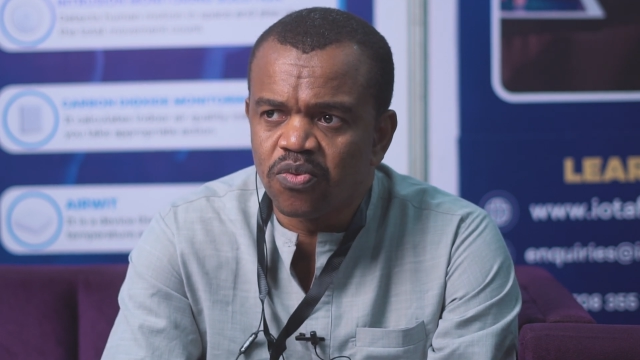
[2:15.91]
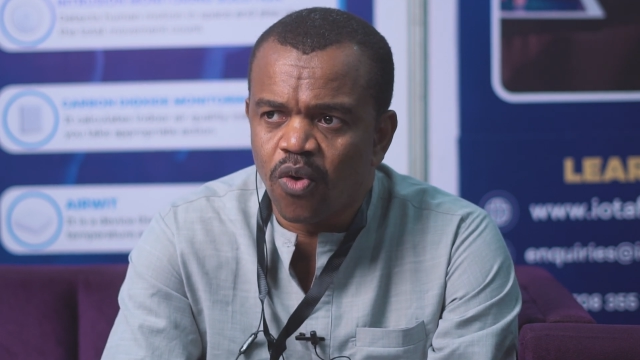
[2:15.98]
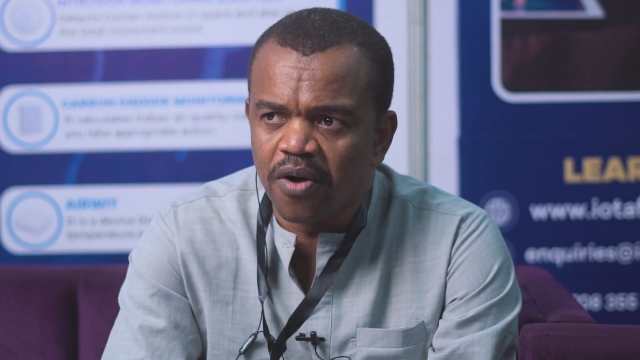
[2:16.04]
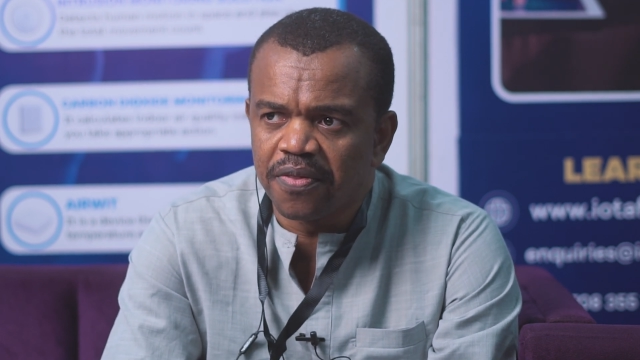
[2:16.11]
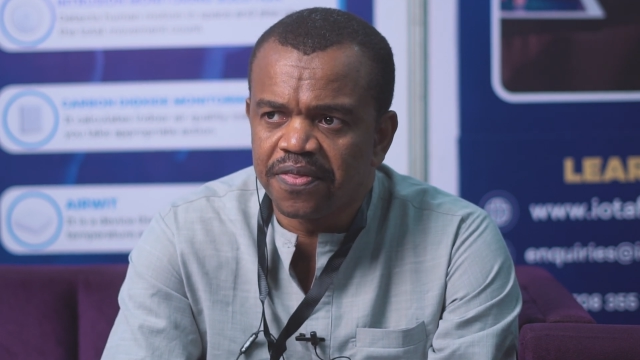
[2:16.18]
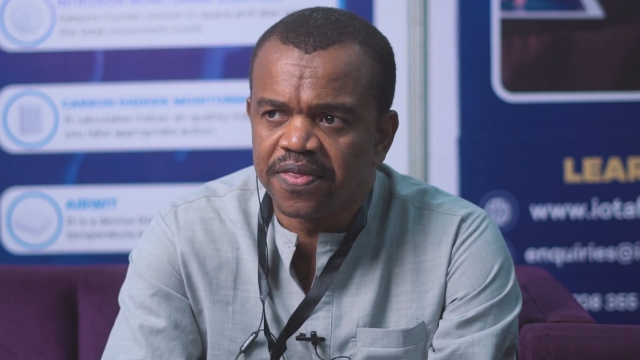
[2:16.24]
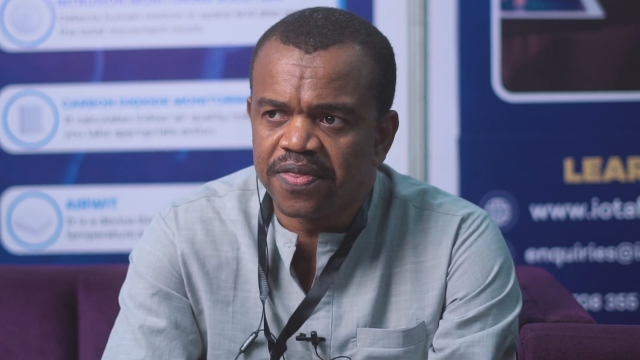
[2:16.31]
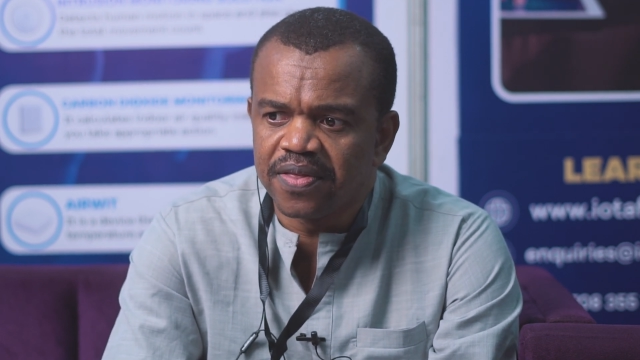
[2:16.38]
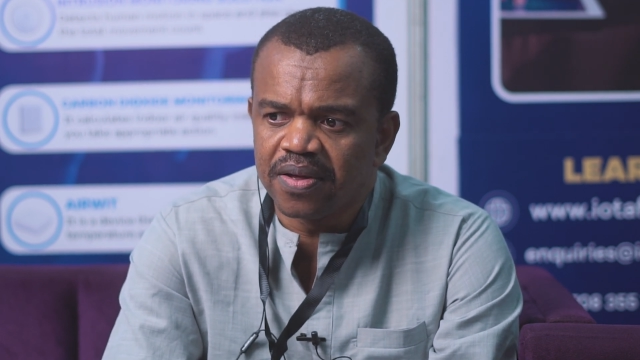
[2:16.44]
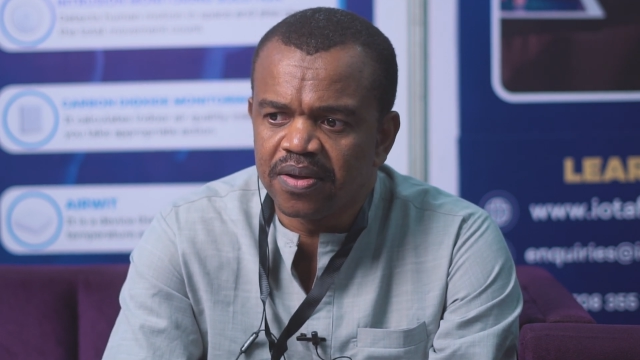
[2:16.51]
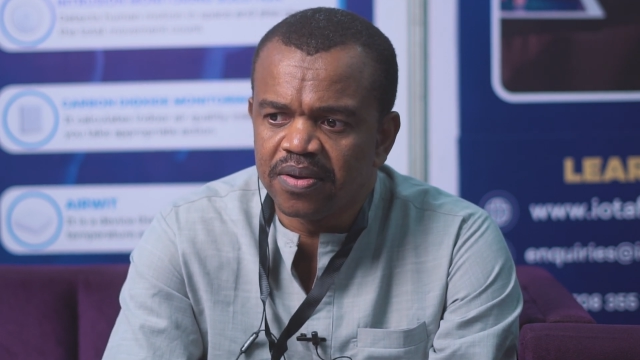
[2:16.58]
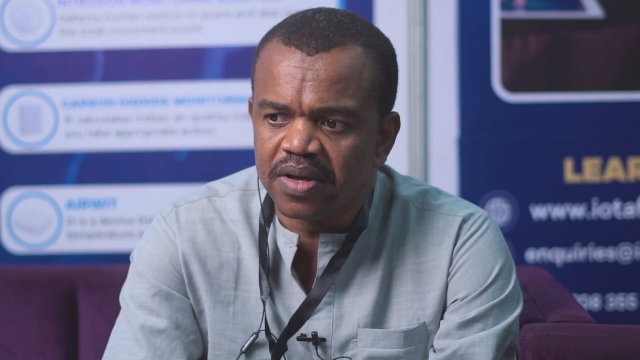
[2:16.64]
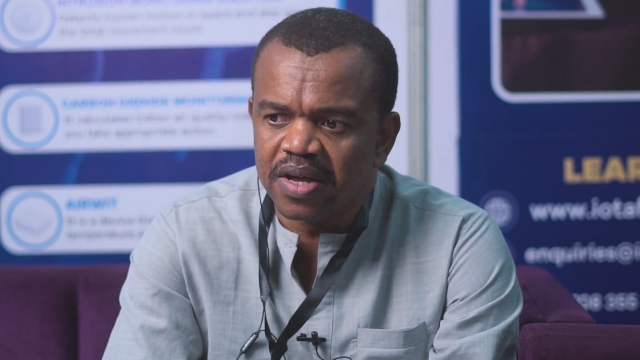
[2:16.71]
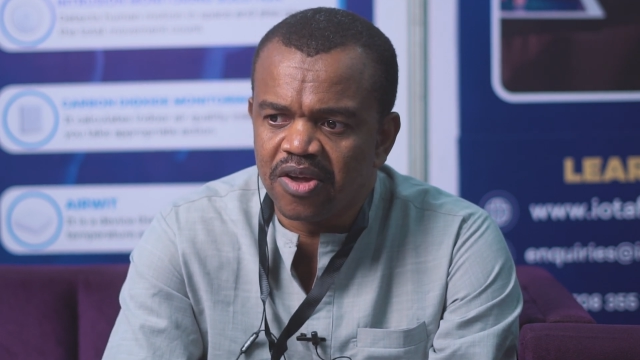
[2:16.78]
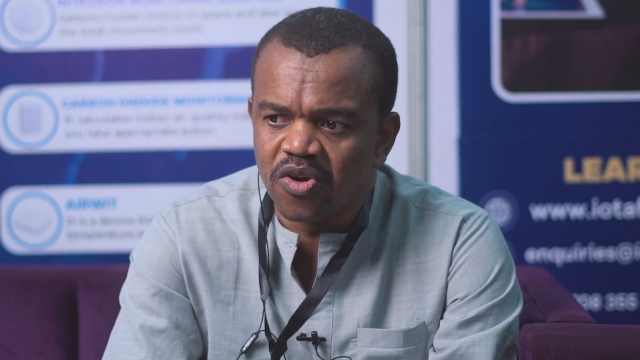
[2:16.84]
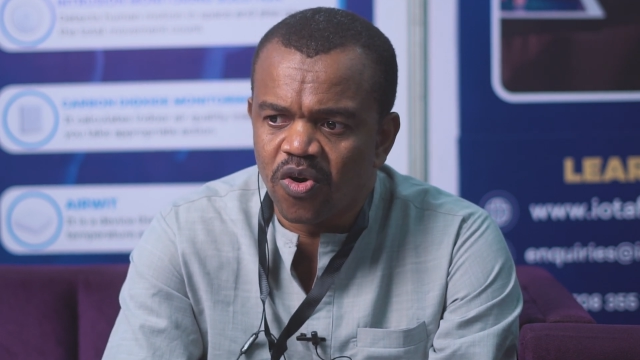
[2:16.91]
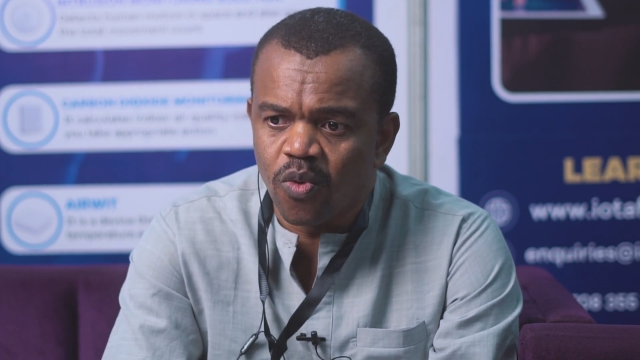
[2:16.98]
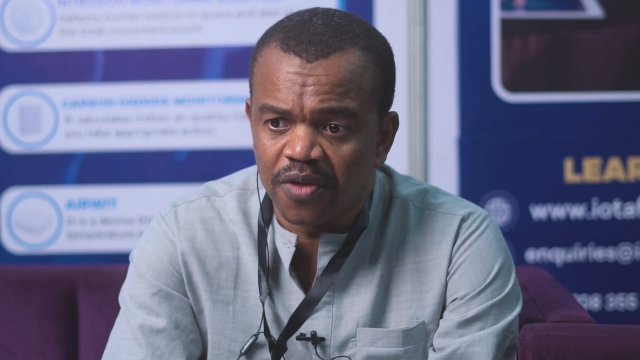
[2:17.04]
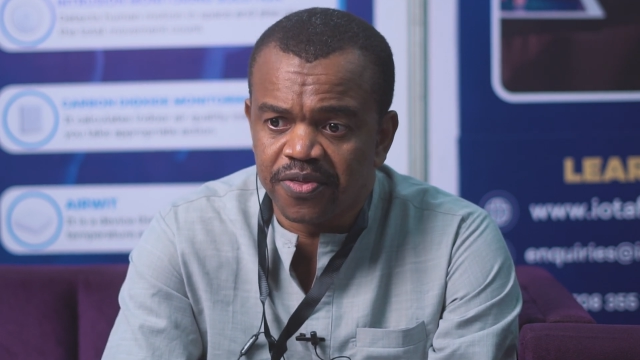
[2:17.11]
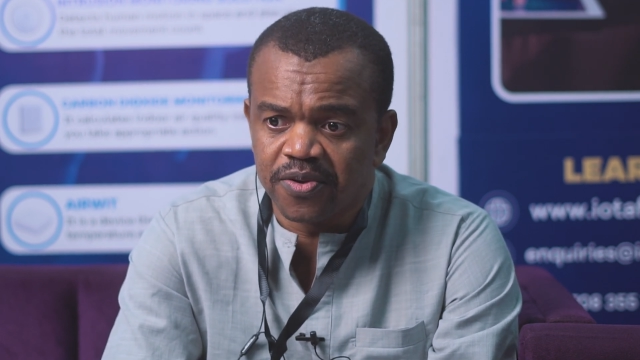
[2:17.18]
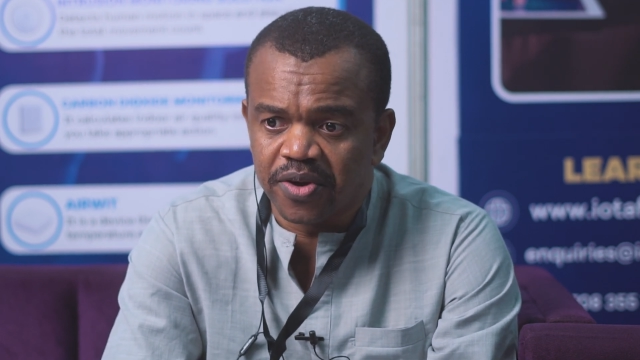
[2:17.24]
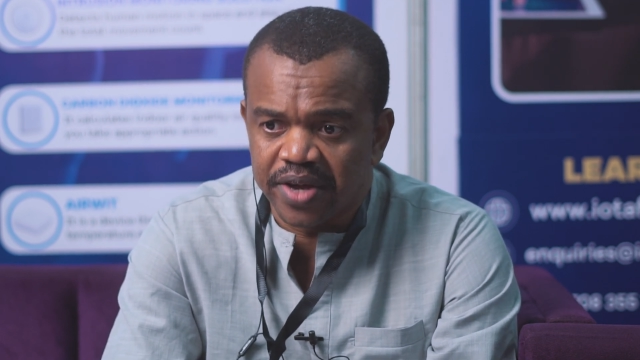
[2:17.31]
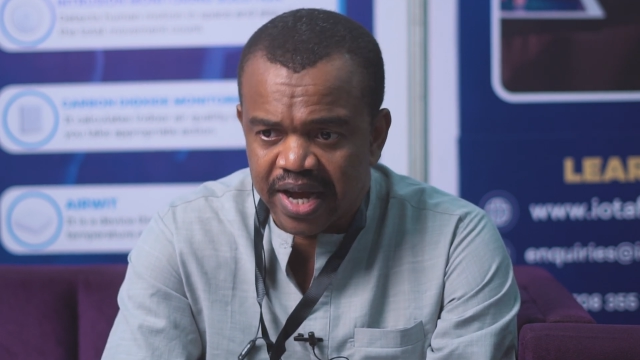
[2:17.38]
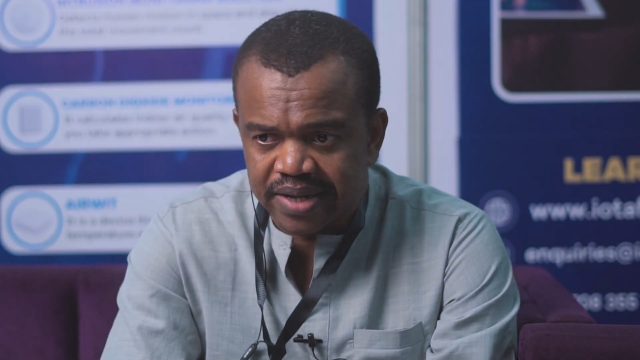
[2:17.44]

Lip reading: worth, you know, worth looking